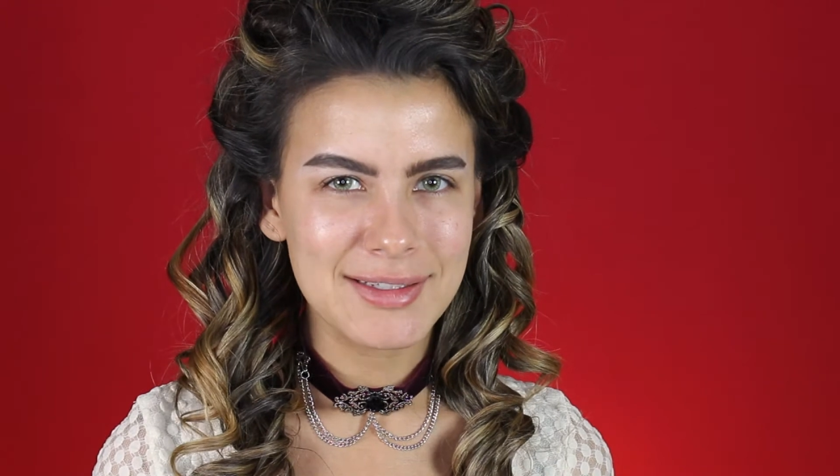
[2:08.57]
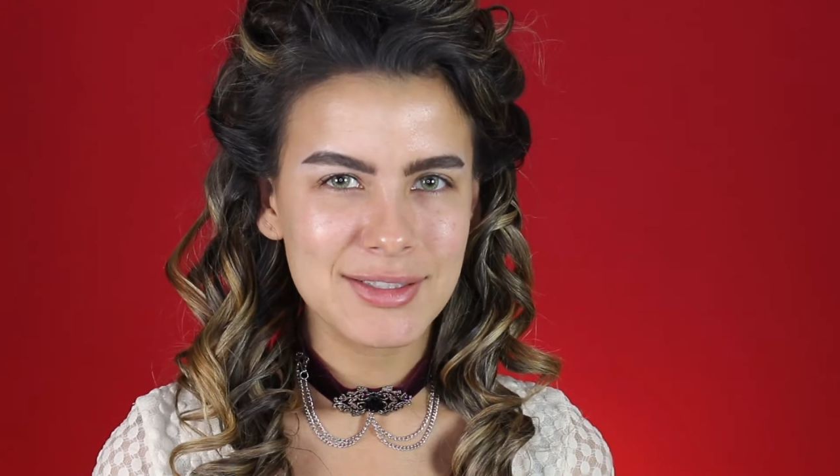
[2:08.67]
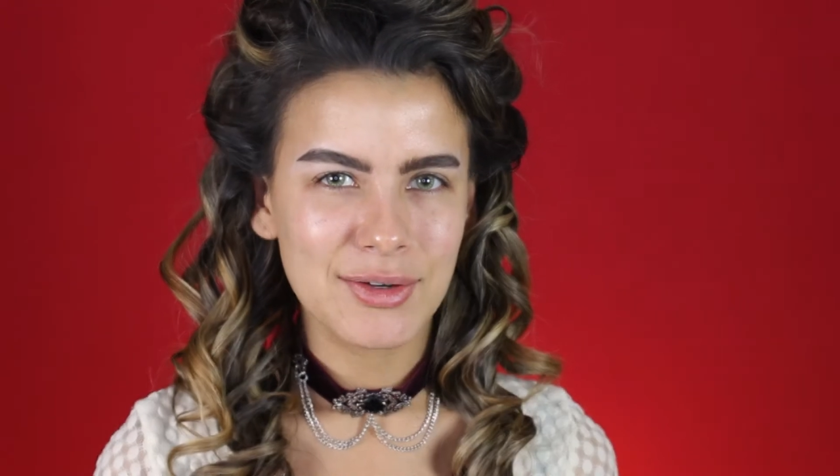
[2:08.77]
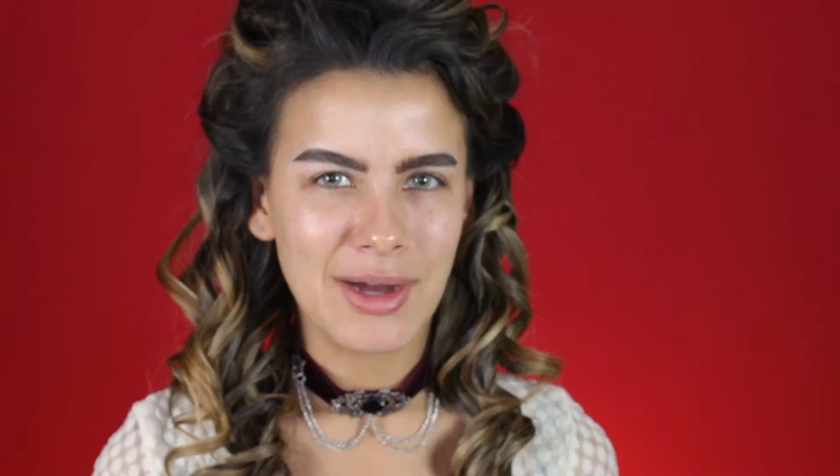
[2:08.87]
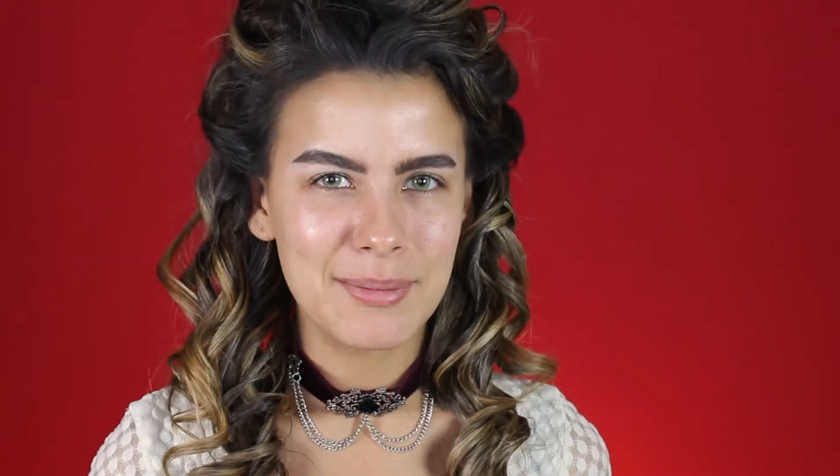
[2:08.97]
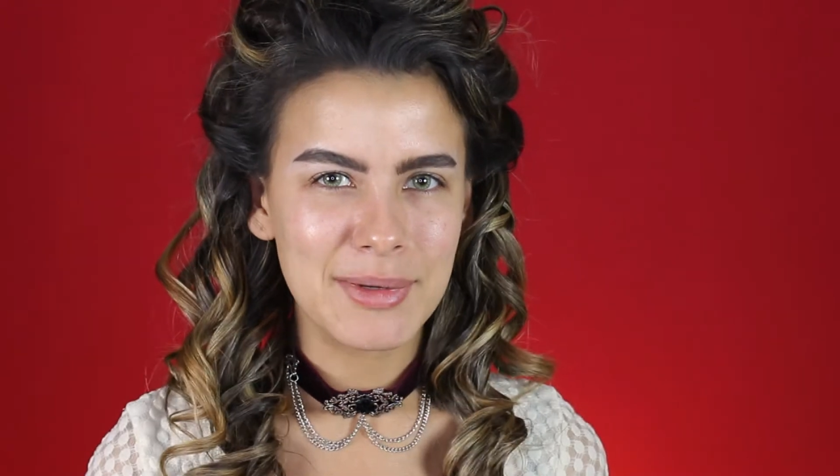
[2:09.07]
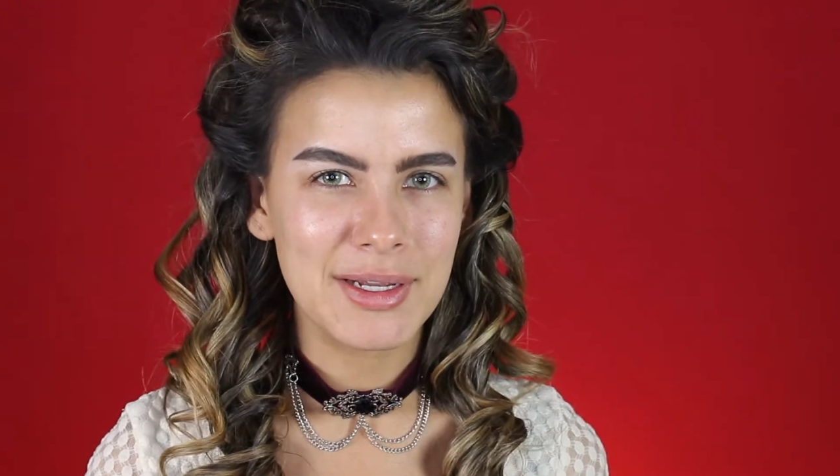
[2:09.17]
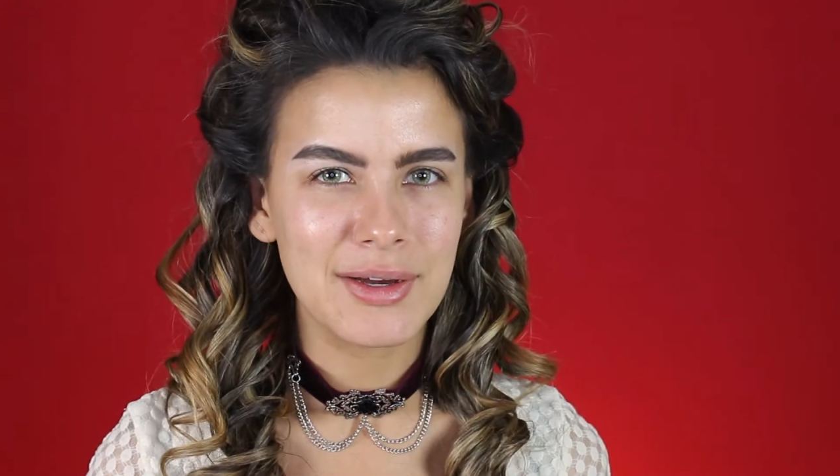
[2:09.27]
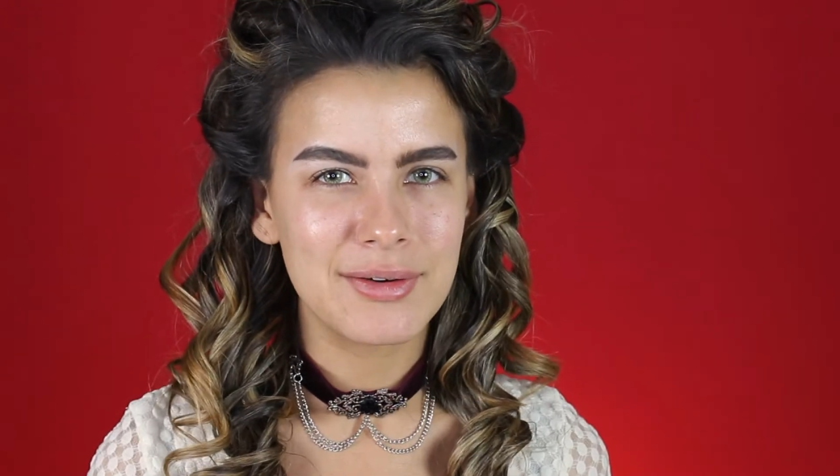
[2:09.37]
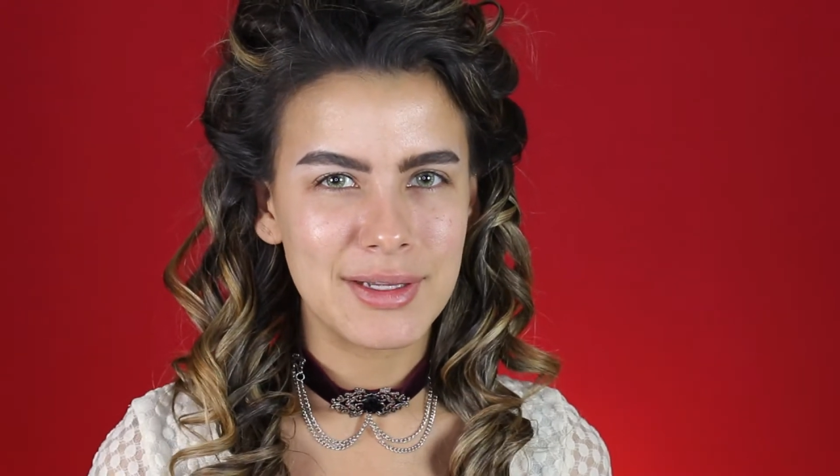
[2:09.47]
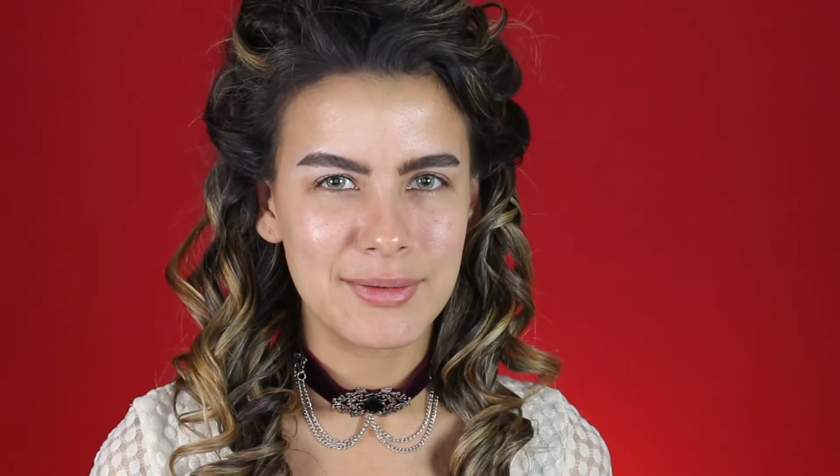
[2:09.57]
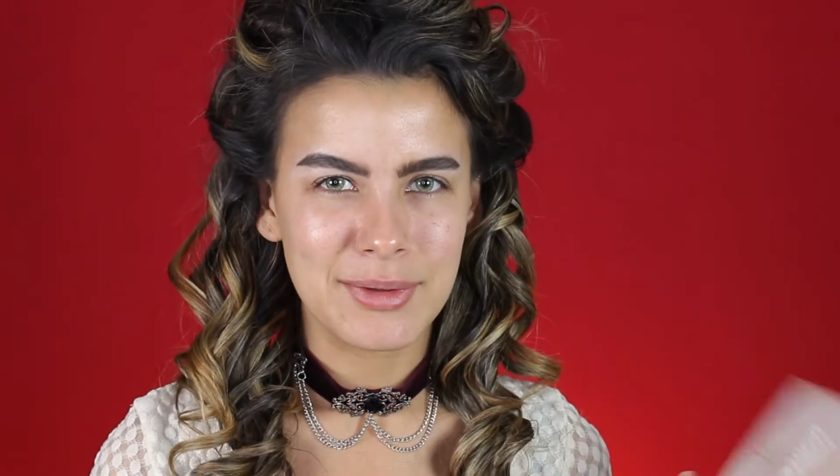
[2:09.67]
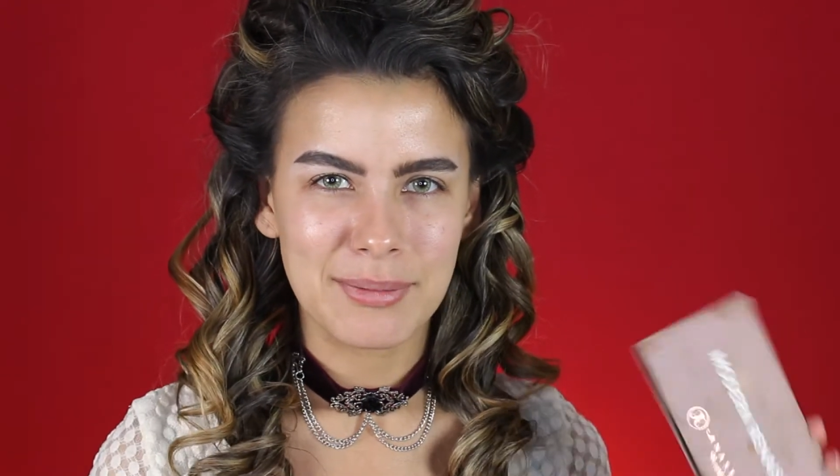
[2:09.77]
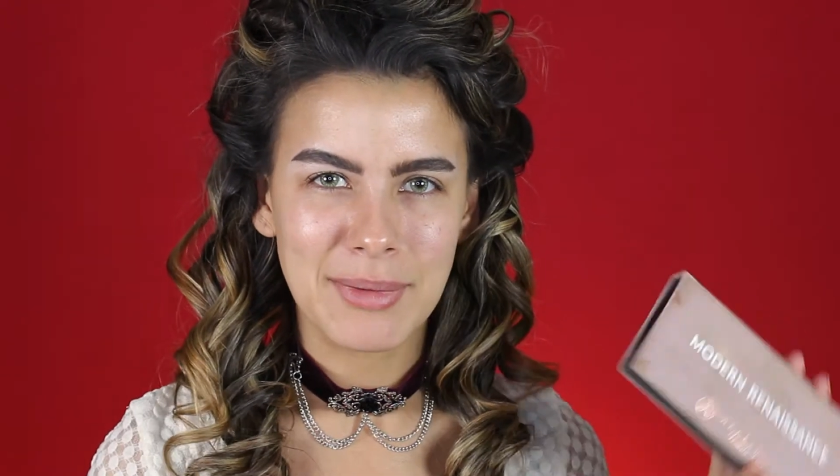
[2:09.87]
so I'm gonna go in with